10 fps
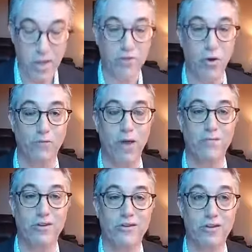So if you
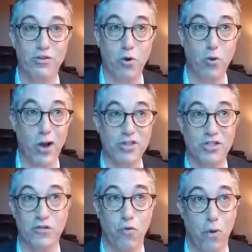have additional
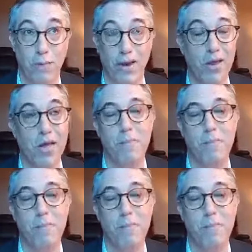questions for me,